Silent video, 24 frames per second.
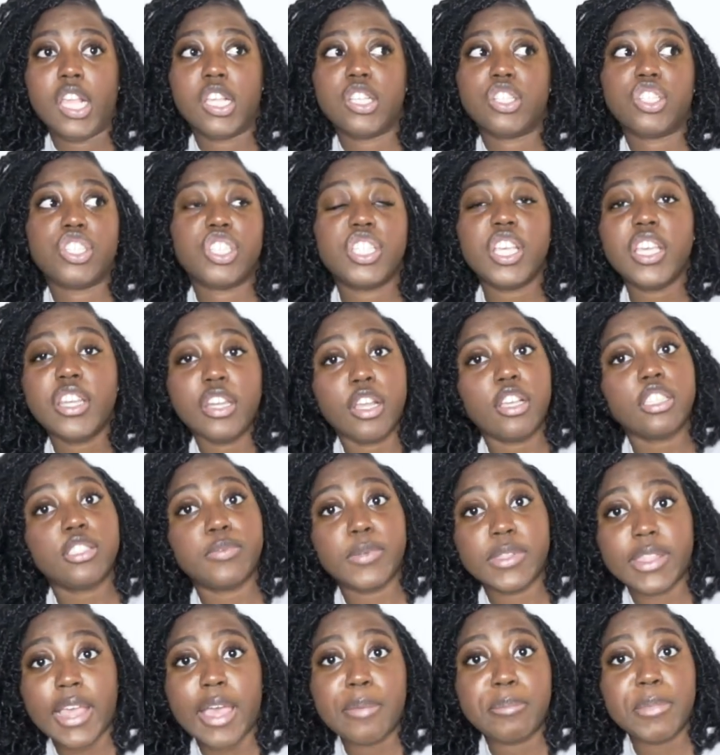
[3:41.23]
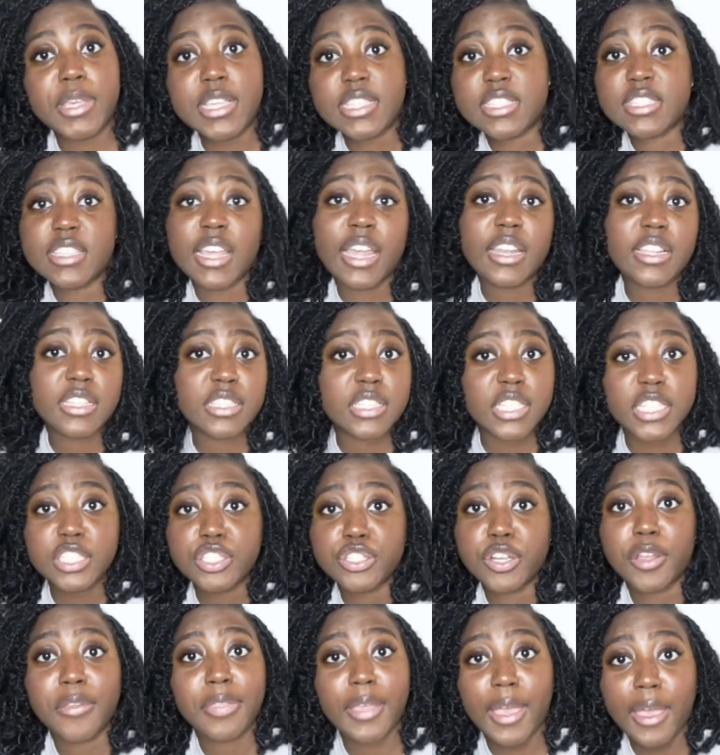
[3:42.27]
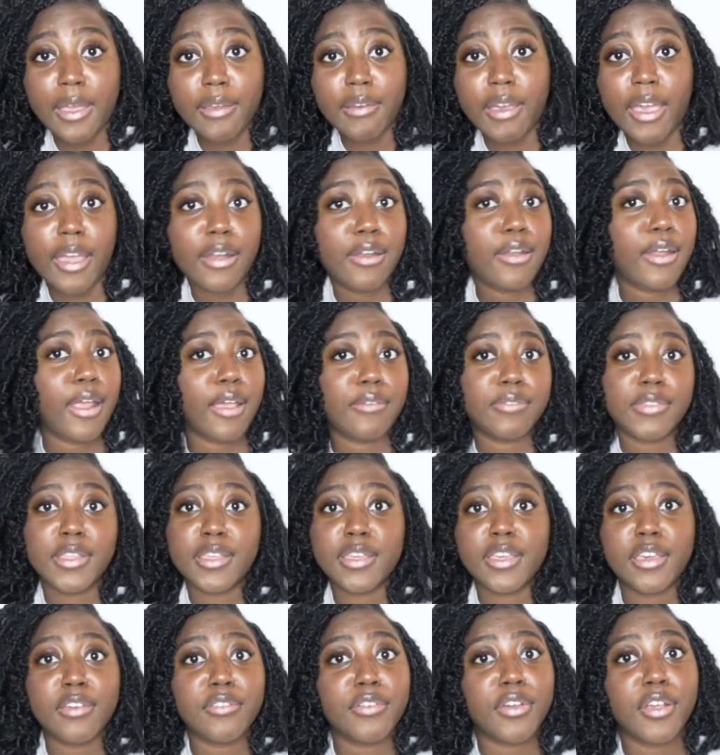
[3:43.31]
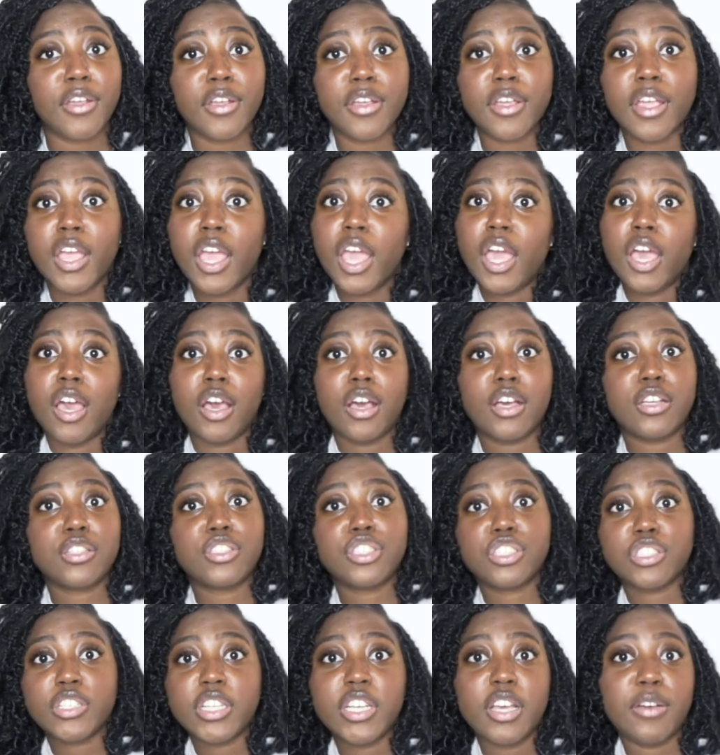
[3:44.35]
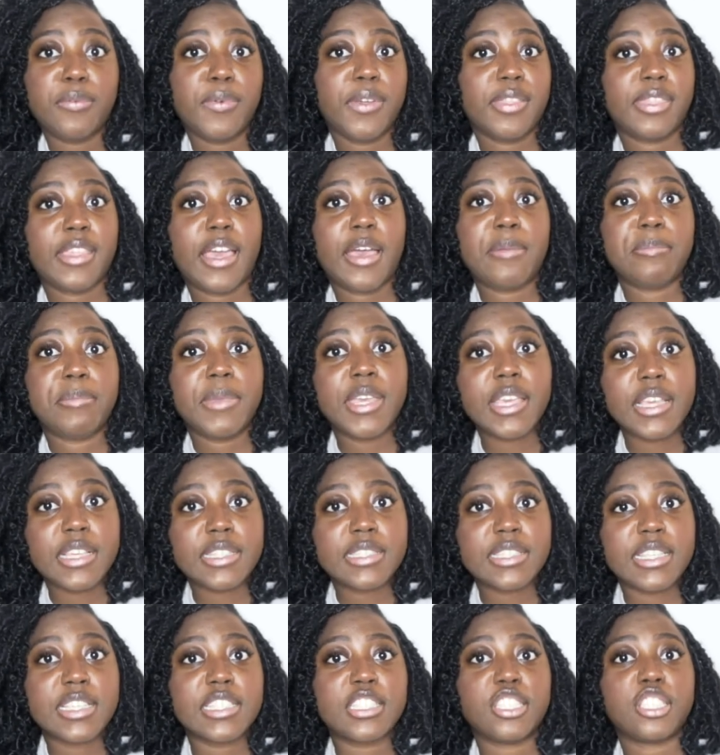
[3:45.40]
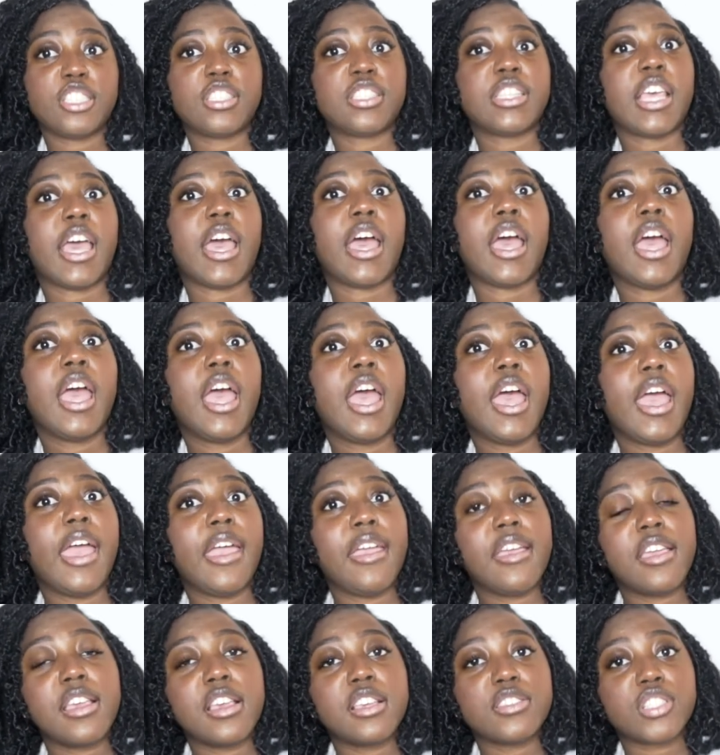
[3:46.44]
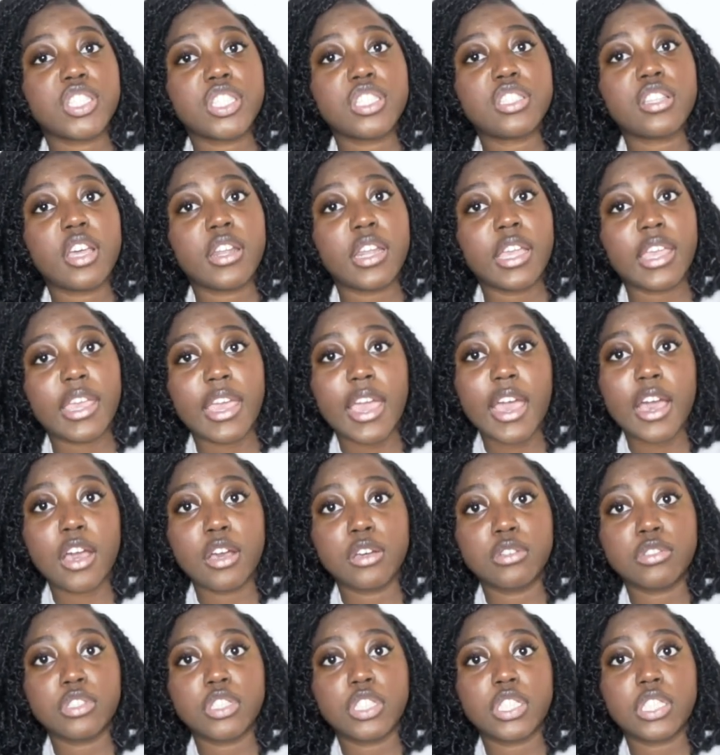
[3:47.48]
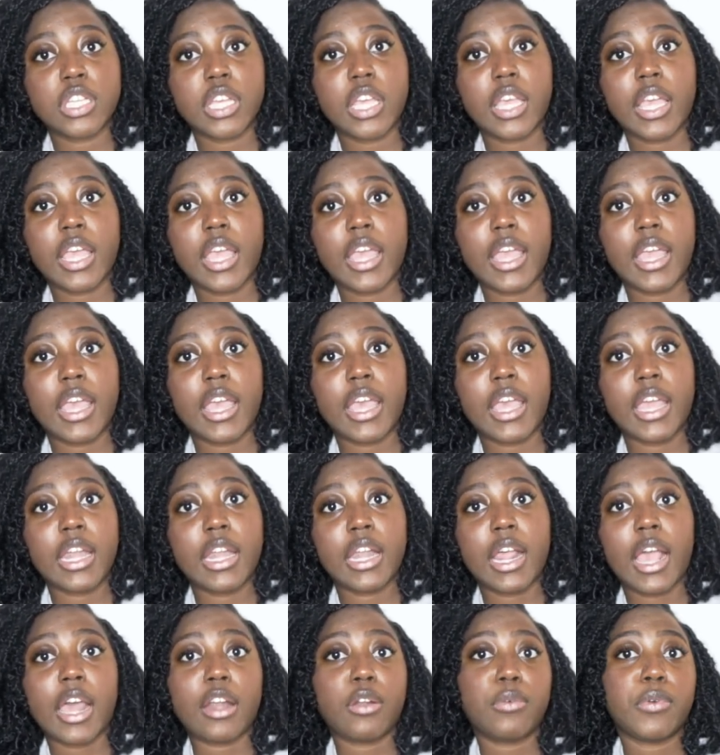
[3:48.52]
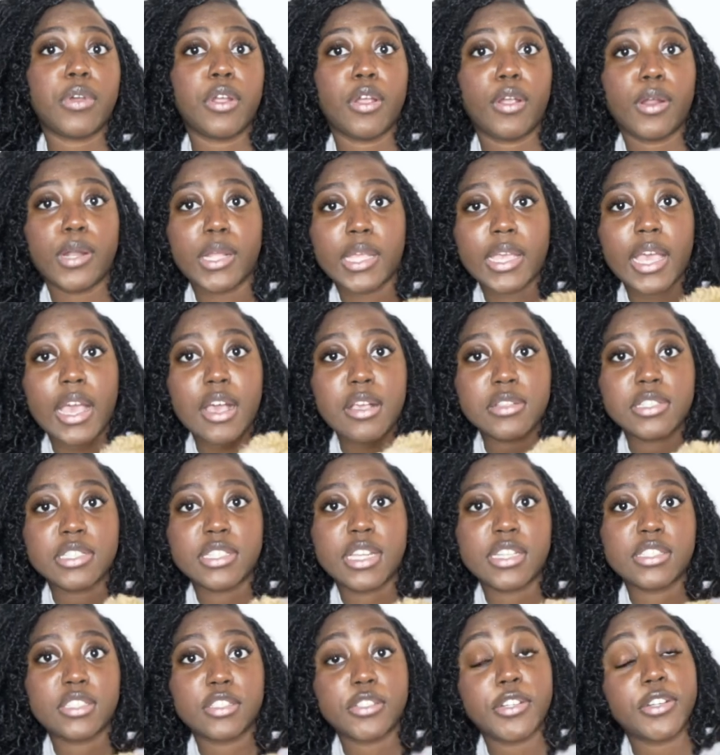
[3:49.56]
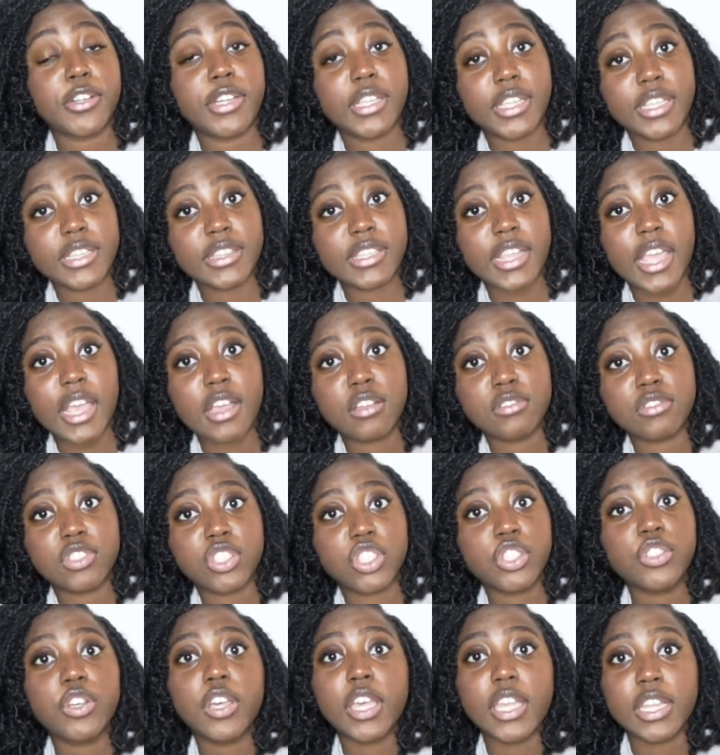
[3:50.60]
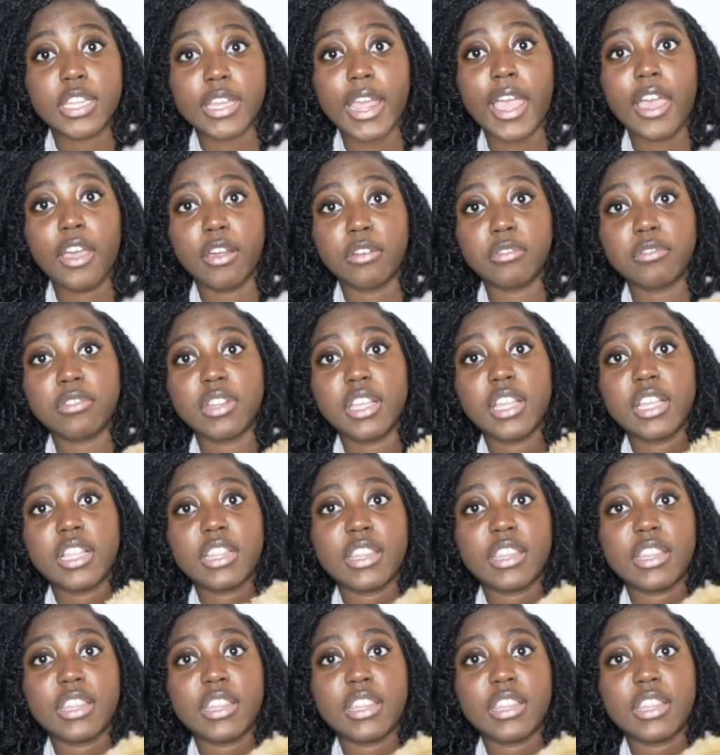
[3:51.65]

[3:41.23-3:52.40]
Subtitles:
She knows what that means, and I didn't teach her that. I didn't have to give her a treat of what that means. It's just that if she's on the couch and I don't want her on the couch and I tell her to get down, she'll get down.